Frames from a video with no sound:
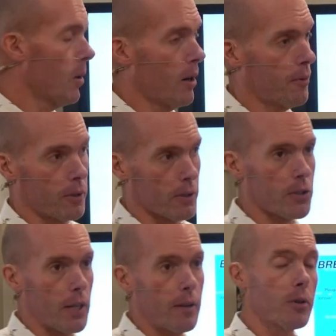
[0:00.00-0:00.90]
offered
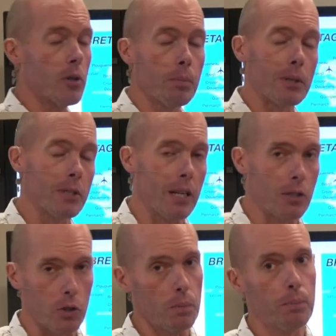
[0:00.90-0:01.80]
several
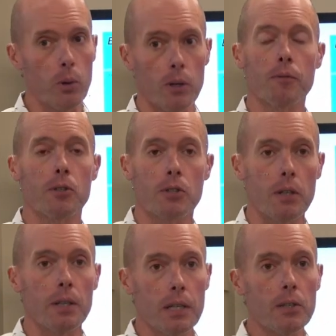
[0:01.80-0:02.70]
potential port
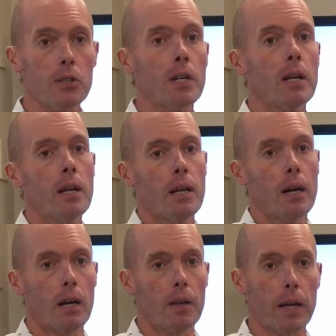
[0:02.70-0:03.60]
facilities
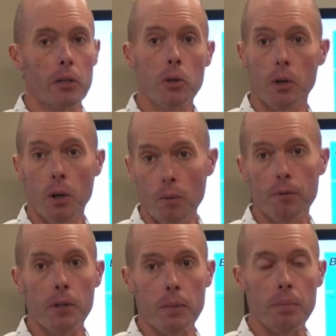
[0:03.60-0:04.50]
that could
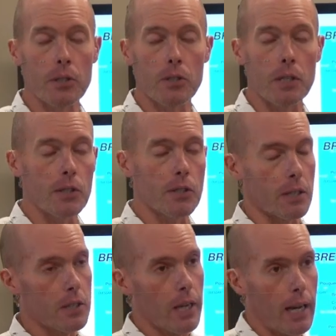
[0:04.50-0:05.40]
hopefully be seized
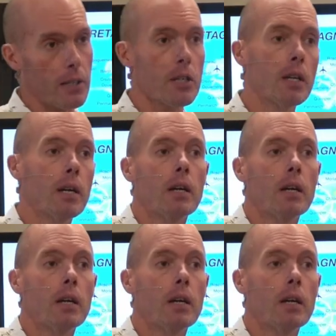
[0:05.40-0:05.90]
intact.